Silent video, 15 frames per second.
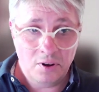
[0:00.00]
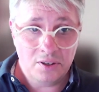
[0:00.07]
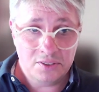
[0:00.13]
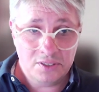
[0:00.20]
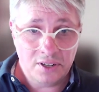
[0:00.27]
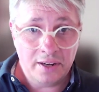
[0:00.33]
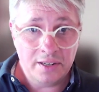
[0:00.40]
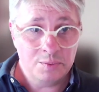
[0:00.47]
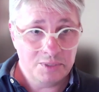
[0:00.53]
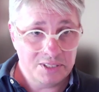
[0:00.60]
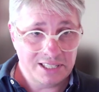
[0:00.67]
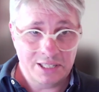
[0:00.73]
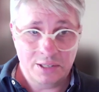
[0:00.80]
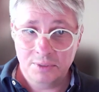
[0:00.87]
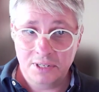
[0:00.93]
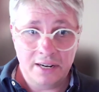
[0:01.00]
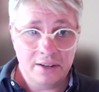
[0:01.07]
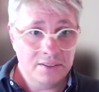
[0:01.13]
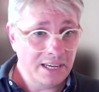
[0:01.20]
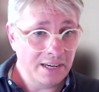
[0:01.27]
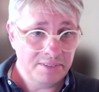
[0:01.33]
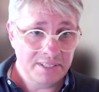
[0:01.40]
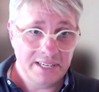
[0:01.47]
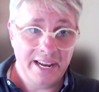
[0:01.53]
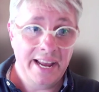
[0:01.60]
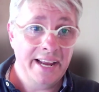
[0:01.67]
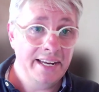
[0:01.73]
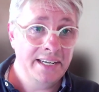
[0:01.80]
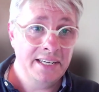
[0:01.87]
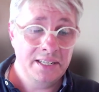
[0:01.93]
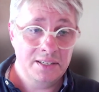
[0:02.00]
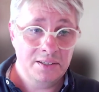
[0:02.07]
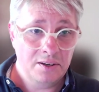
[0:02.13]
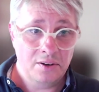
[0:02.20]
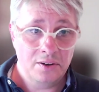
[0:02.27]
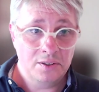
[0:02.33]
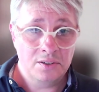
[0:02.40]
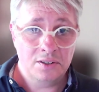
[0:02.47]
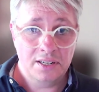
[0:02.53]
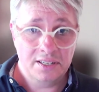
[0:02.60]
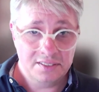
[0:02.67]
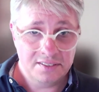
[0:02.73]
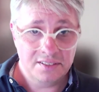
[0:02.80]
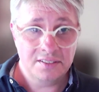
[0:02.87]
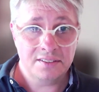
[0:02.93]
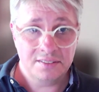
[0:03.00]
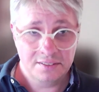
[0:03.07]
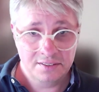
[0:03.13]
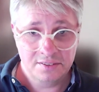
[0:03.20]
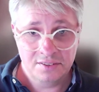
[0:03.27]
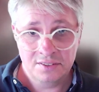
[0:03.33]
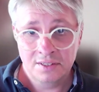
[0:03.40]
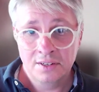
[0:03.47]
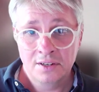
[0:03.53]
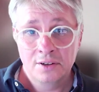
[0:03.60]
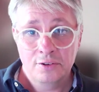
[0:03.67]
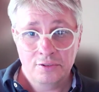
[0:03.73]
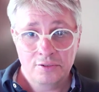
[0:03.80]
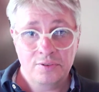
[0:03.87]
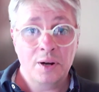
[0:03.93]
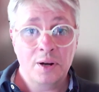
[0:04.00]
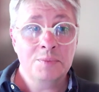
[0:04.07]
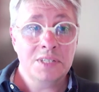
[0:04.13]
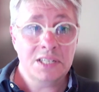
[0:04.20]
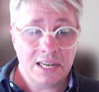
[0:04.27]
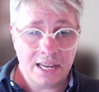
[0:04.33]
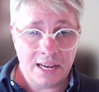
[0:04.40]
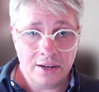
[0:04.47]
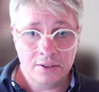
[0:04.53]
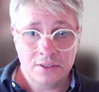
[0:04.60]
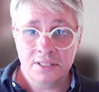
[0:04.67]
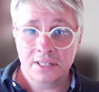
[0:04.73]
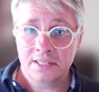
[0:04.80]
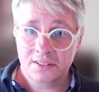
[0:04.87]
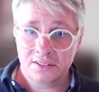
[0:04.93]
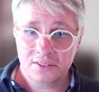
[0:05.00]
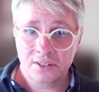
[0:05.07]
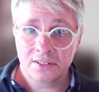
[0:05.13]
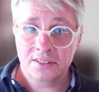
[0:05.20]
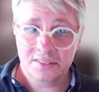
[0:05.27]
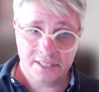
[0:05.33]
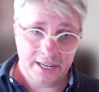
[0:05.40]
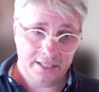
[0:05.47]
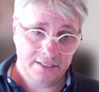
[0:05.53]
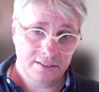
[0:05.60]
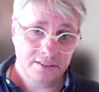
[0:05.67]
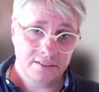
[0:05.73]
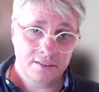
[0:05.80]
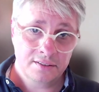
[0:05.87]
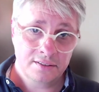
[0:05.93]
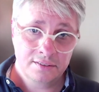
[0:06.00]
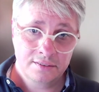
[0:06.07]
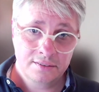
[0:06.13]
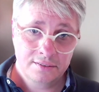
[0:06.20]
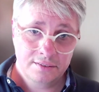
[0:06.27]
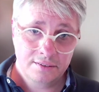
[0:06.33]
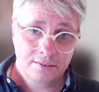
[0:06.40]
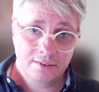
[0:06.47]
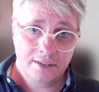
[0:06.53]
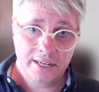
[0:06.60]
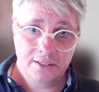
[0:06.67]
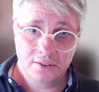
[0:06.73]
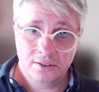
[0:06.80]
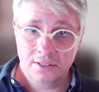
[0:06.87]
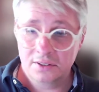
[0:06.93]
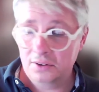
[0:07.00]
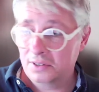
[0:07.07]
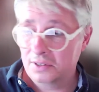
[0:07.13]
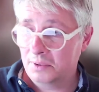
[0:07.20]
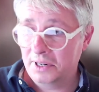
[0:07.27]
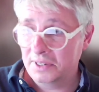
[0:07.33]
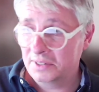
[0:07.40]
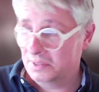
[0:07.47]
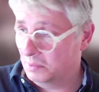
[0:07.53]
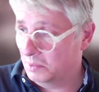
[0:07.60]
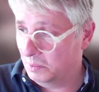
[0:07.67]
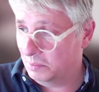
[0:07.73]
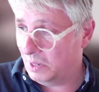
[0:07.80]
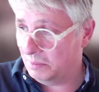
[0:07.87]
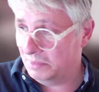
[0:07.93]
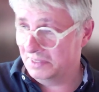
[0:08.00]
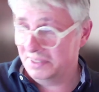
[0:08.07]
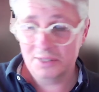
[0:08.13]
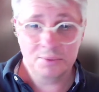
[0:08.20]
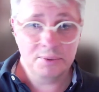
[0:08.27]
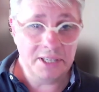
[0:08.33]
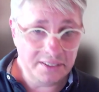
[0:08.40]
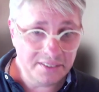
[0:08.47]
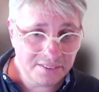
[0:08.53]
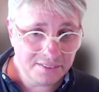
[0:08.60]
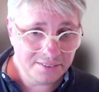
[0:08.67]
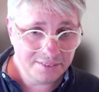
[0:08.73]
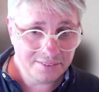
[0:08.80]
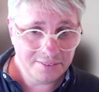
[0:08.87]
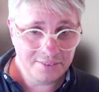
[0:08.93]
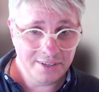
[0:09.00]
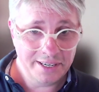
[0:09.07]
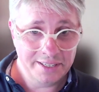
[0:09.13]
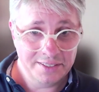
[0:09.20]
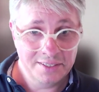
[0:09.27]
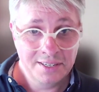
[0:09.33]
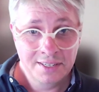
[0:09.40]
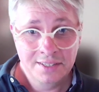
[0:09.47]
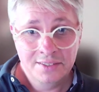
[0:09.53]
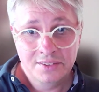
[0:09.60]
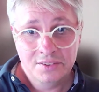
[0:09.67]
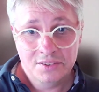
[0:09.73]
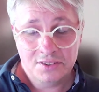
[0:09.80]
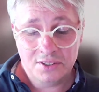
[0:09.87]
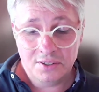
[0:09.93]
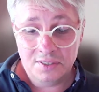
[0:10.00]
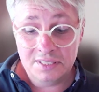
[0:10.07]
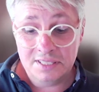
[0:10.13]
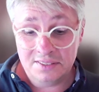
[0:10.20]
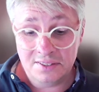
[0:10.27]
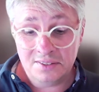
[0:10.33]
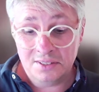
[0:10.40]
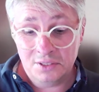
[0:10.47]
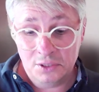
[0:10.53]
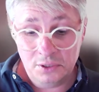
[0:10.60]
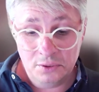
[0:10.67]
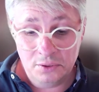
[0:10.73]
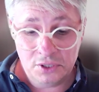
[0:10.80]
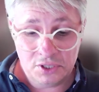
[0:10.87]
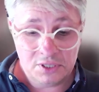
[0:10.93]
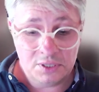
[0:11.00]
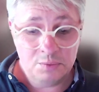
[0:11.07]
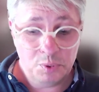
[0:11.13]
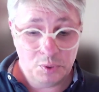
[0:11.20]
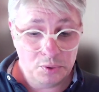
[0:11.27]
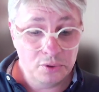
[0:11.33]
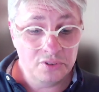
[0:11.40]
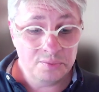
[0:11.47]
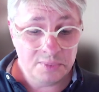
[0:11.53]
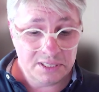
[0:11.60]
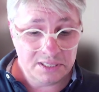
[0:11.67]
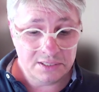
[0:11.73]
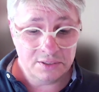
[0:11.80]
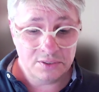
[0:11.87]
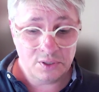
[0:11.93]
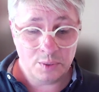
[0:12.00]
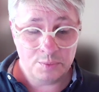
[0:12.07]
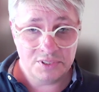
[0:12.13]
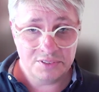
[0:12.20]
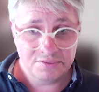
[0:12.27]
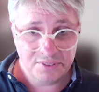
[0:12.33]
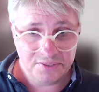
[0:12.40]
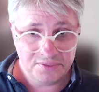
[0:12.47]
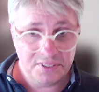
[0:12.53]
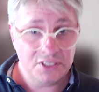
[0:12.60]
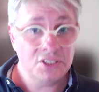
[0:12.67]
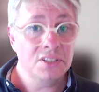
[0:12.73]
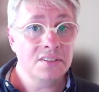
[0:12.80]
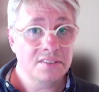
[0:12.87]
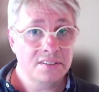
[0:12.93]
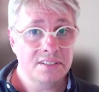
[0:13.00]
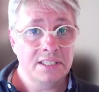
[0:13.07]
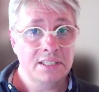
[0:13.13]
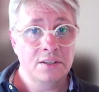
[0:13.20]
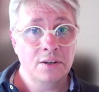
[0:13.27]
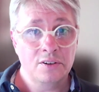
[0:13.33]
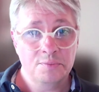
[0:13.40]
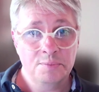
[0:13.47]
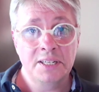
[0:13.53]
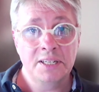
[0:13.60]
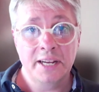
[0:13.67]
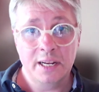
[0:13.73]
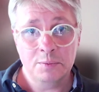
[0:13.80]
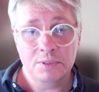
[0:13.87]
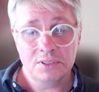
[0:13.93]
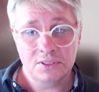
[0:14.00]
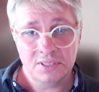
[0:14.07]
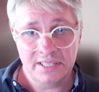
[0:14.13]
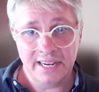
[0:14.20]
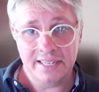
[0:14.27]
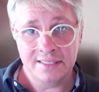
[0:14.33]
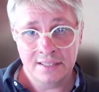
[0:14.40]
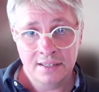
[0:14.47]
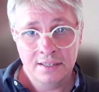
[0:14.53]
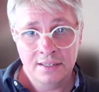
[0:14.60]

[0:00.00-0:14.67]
autonomously without having any other assistance from the cloud, and it's done in seconds, right? And otherwise it would probably take weeks, right? So this is a huge improvement in terms of efficiency of being able to get